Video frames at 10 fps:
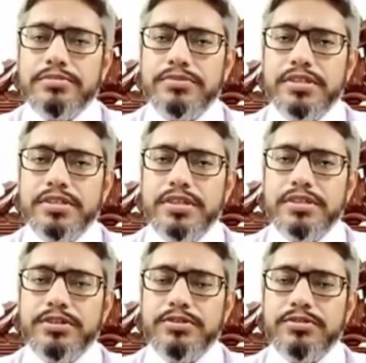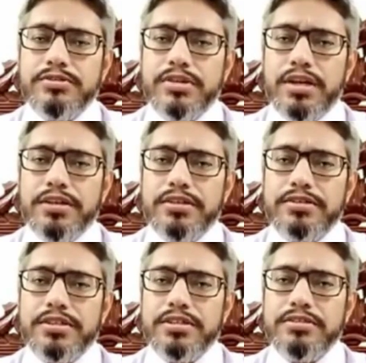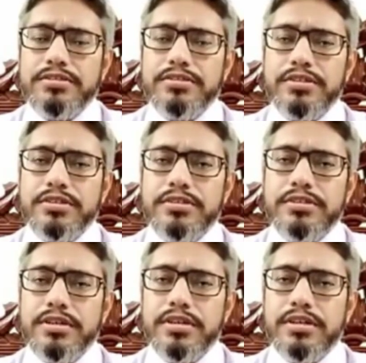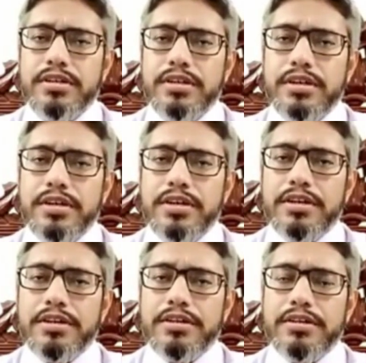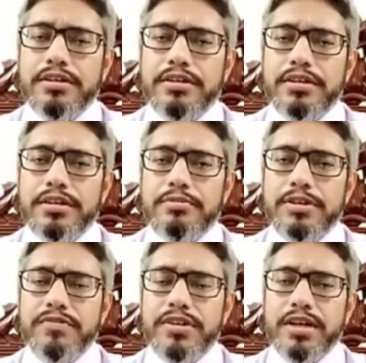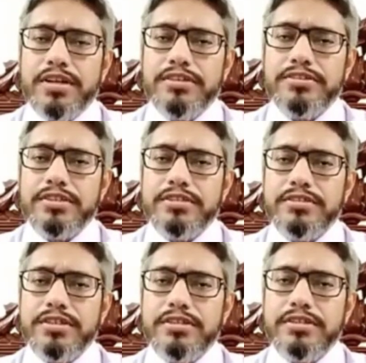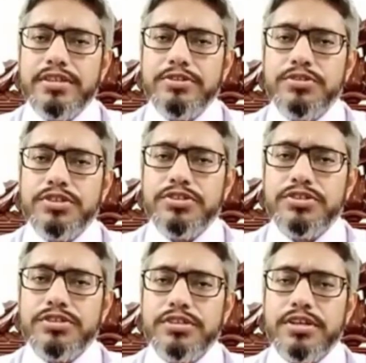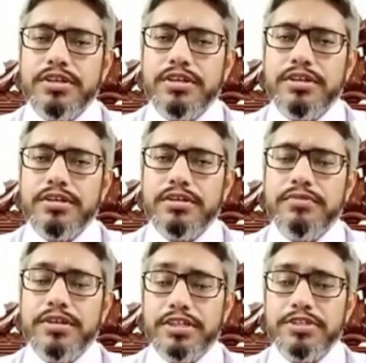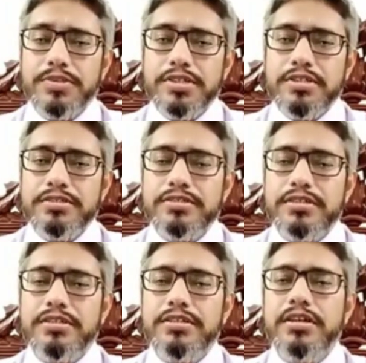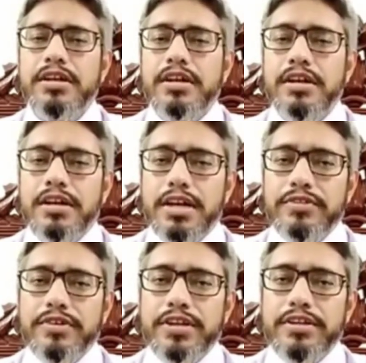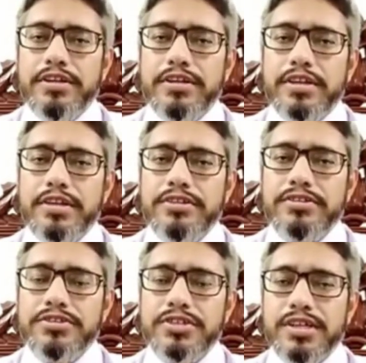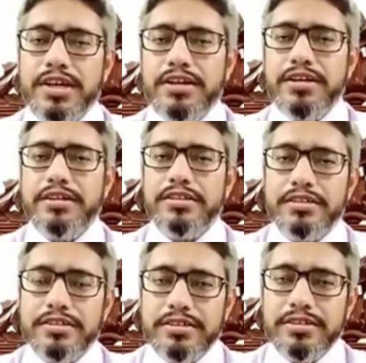something related to IT skills here, and in between IT skills and education, work experience rather, I find an interesting heading.